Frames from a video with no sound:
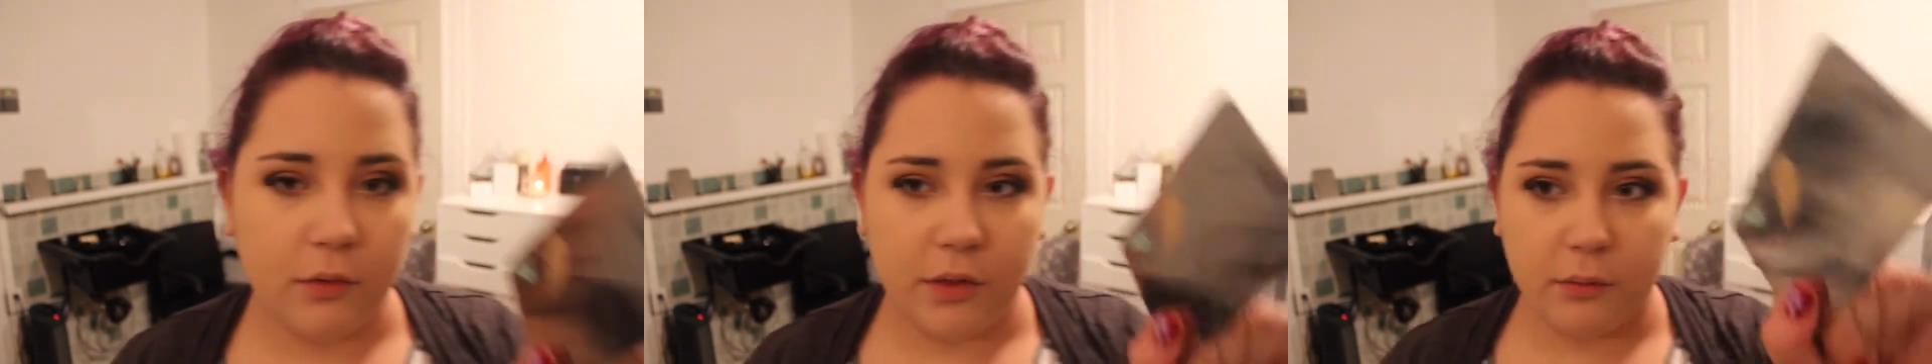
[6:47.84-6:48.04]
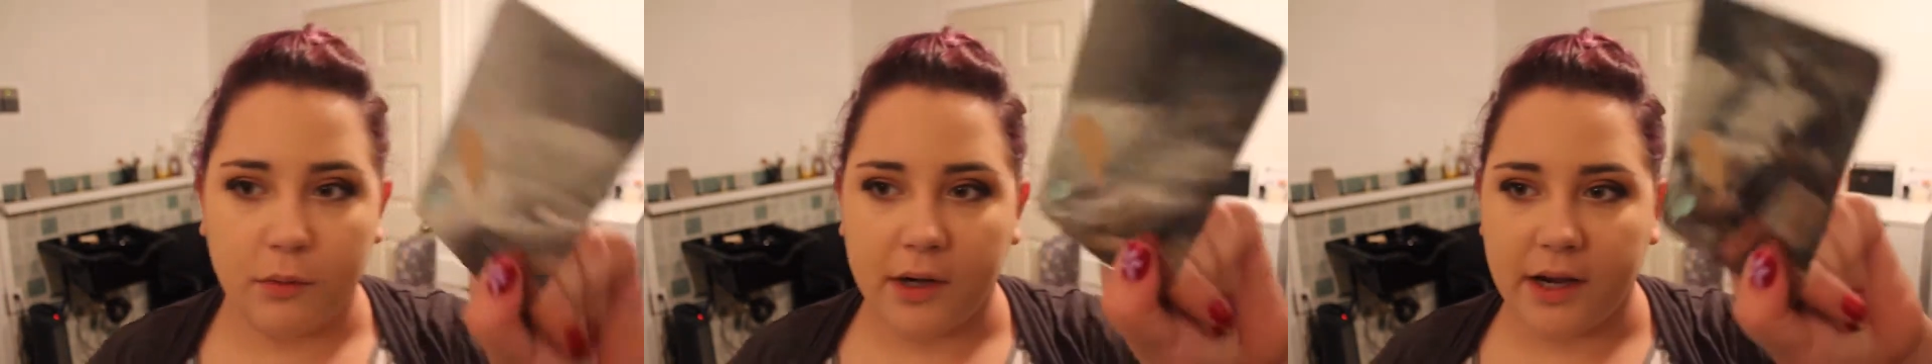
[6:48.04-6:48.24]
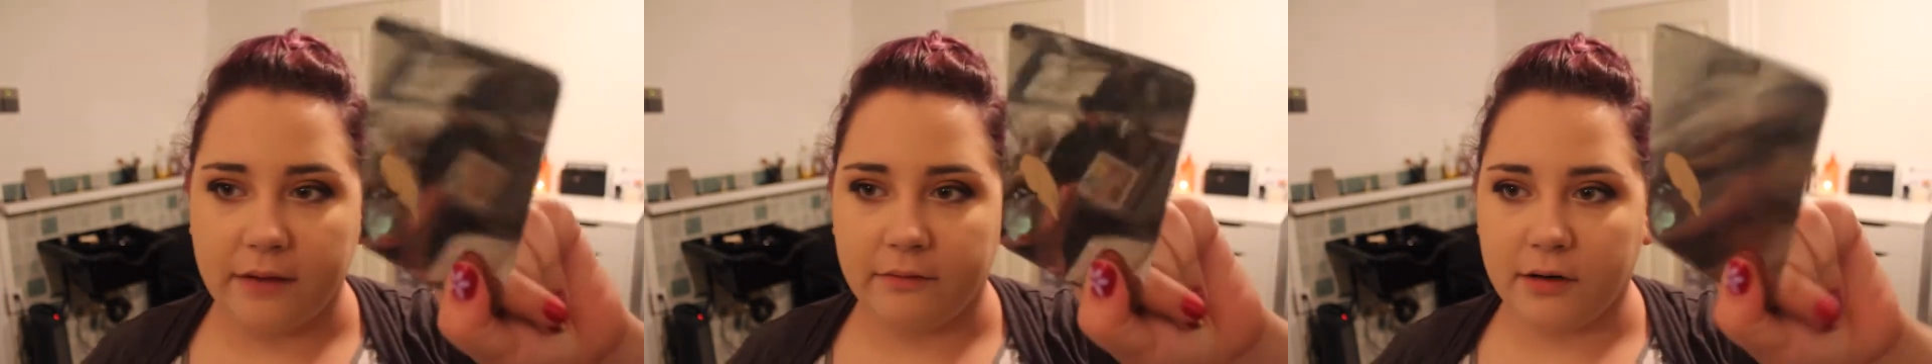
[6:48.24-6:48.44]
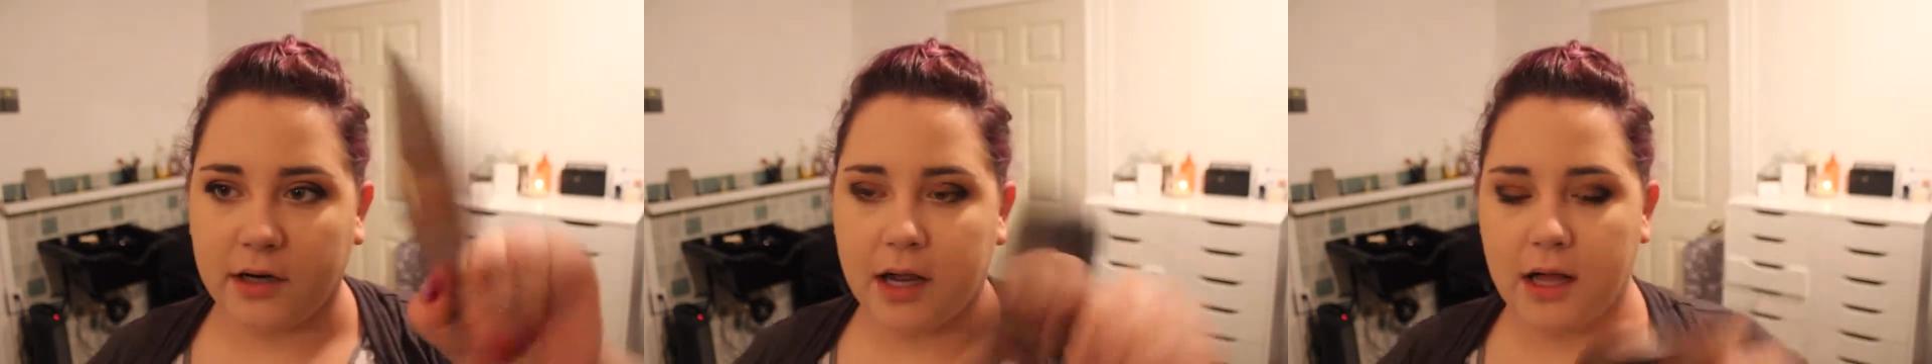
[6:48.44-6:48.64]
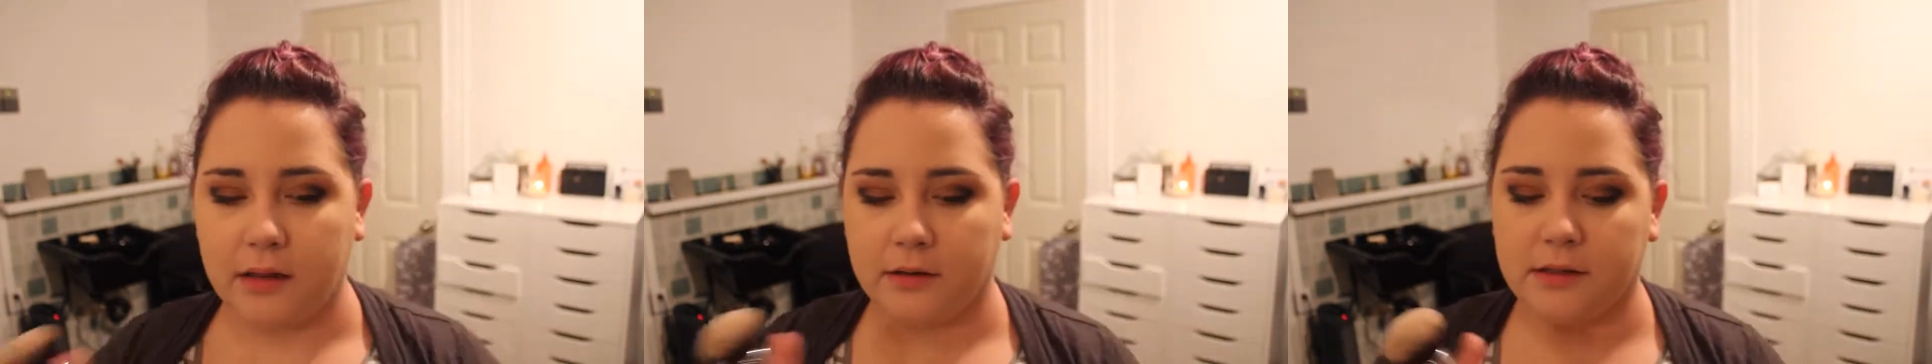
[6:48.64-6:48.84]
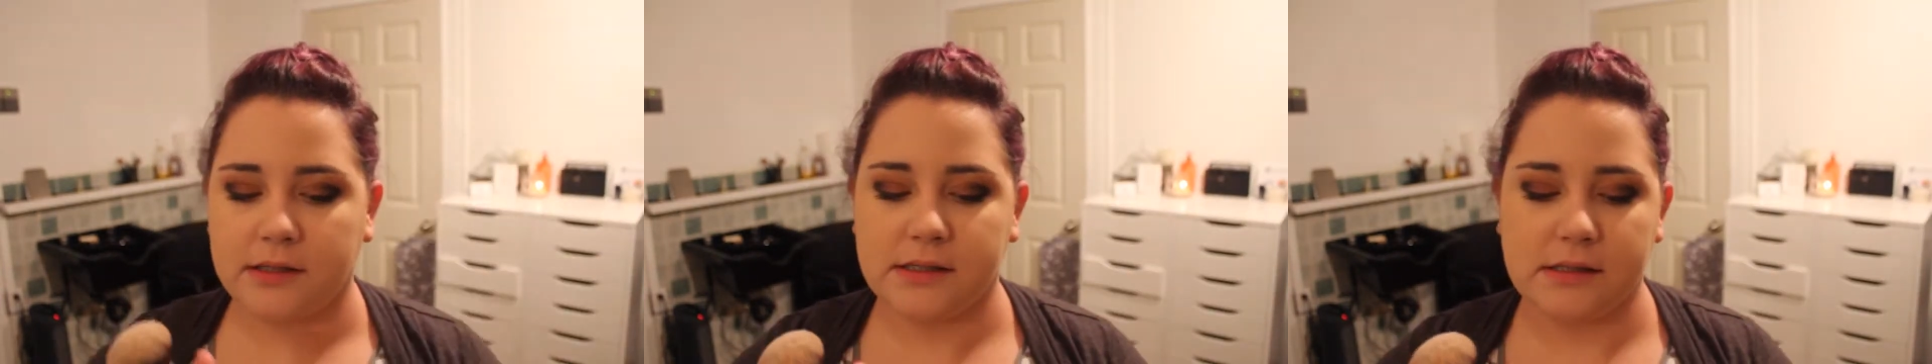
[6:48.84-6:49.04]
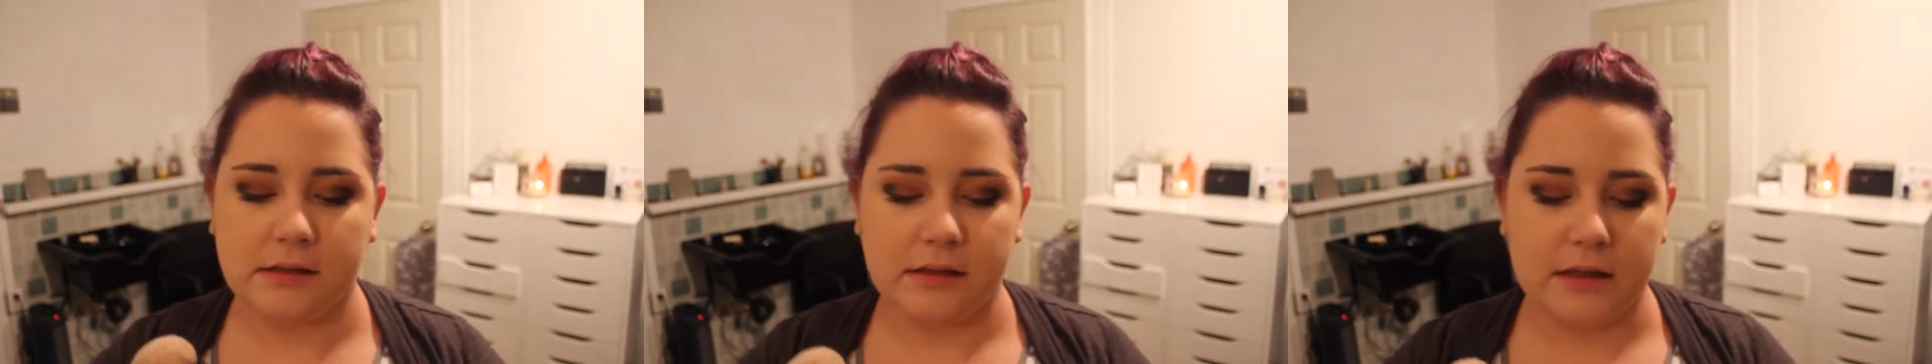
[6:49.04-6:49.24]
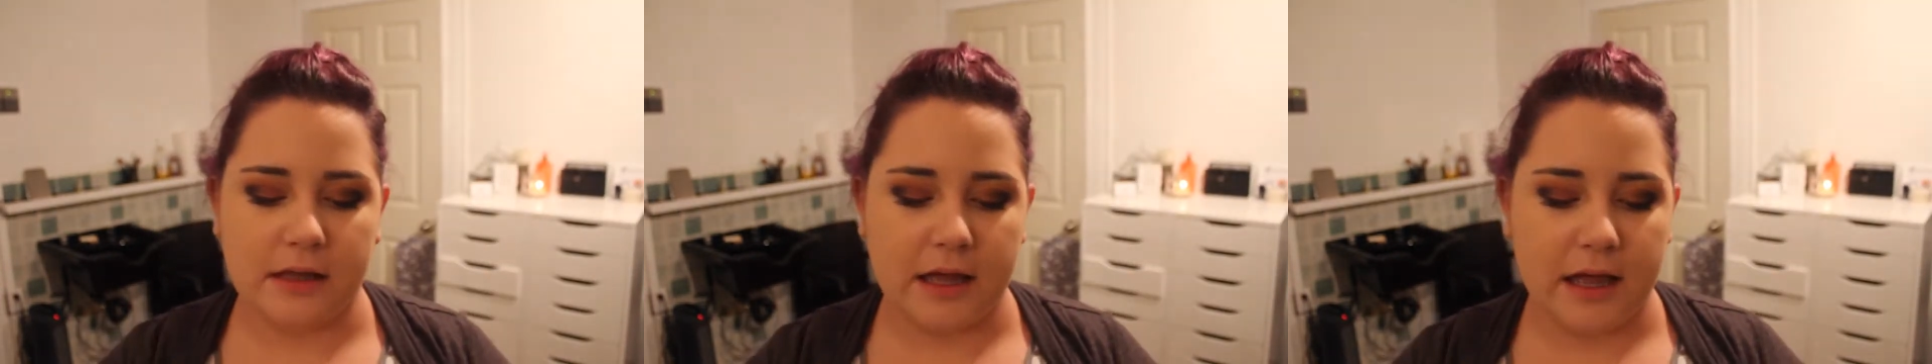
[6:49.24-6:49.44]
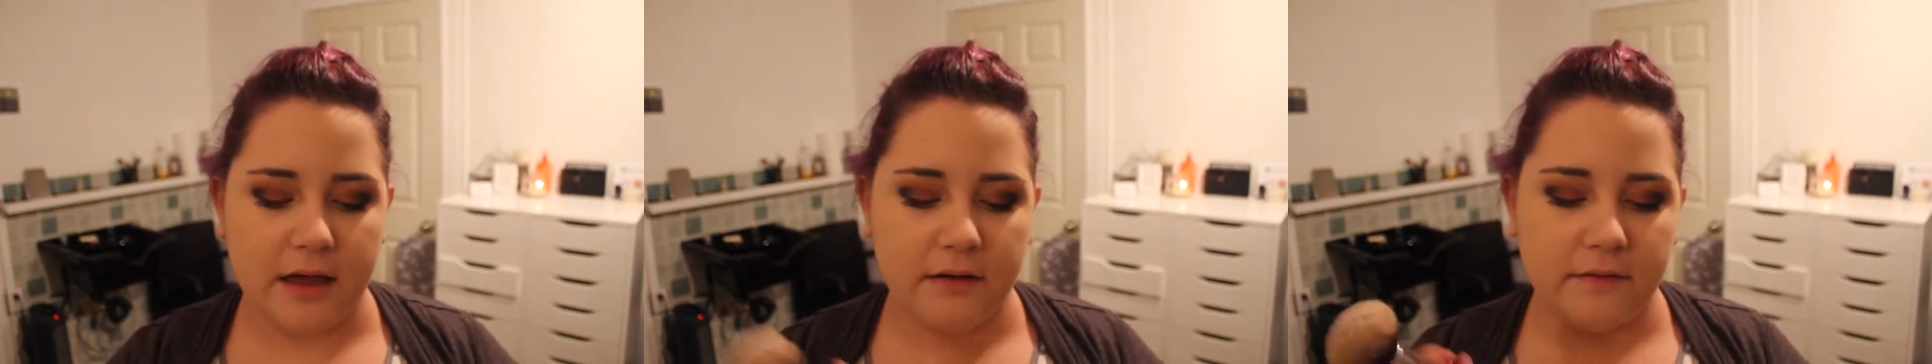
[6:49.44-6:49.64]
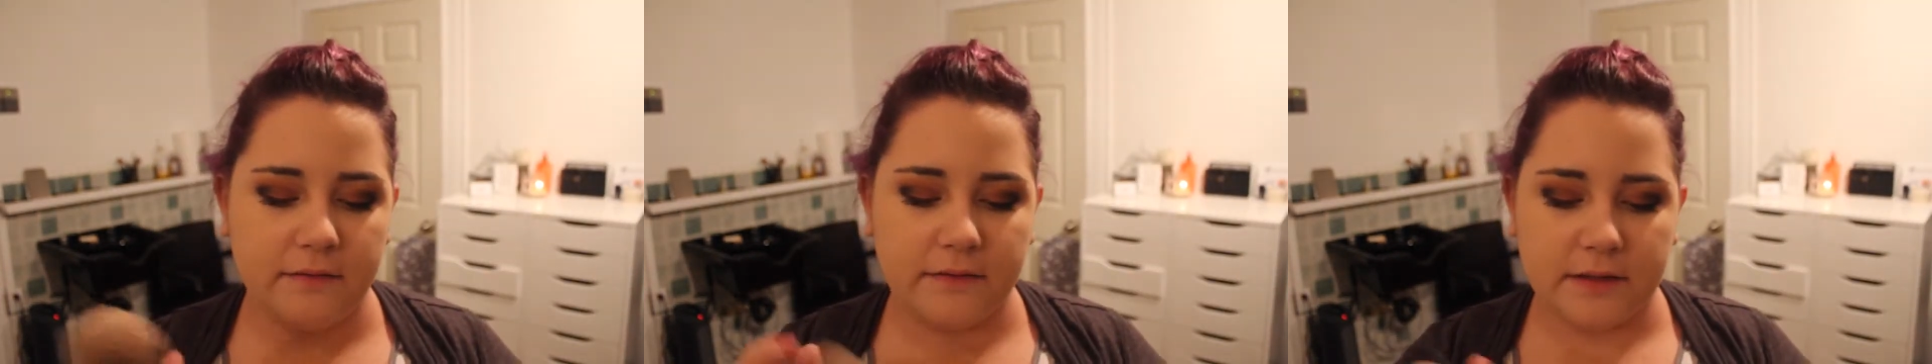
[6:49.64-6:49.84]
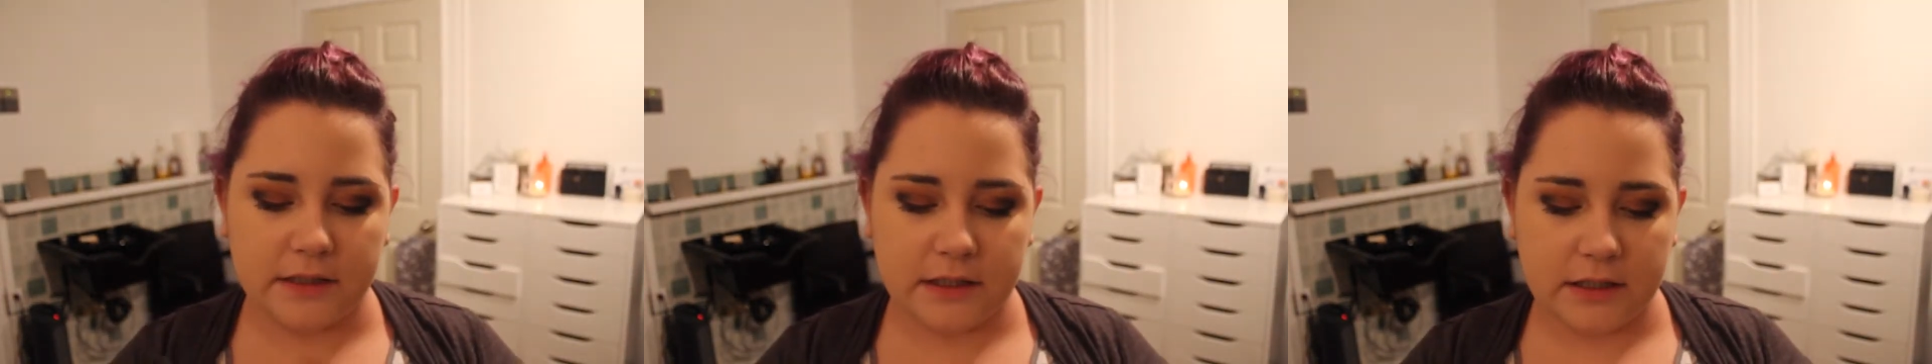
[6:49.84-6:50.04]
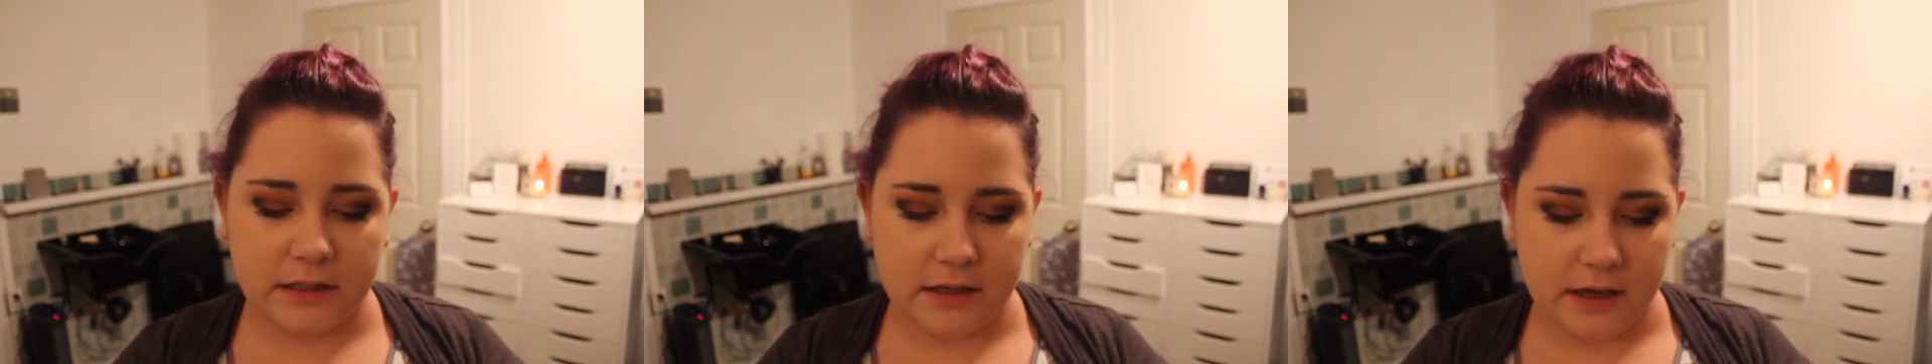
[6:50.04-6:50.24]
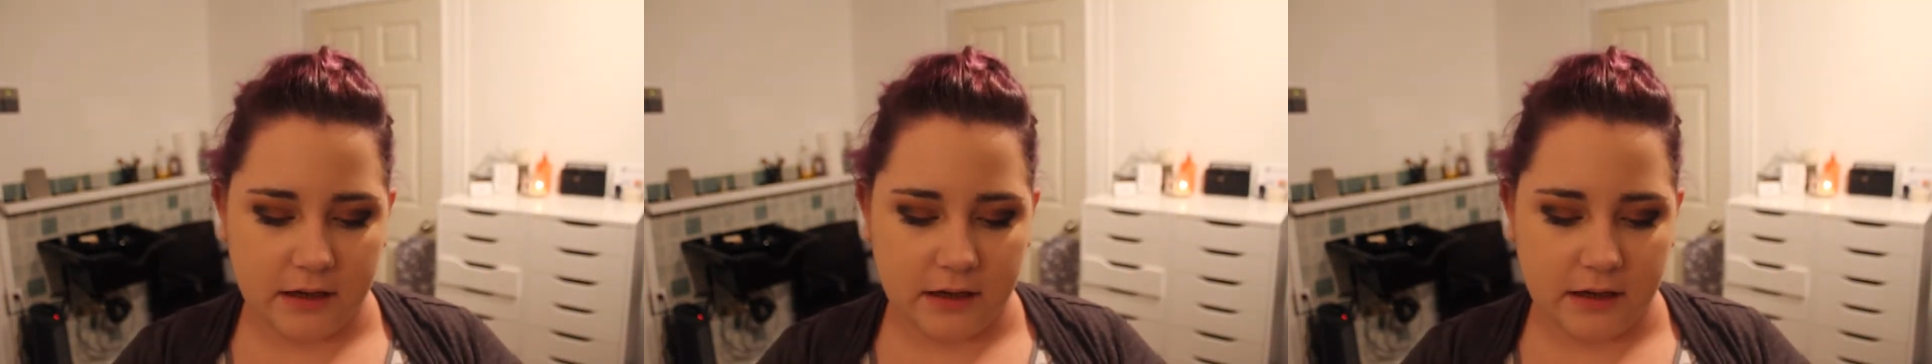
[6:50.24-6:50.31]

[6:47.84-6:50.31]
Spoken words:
with whatever color is left,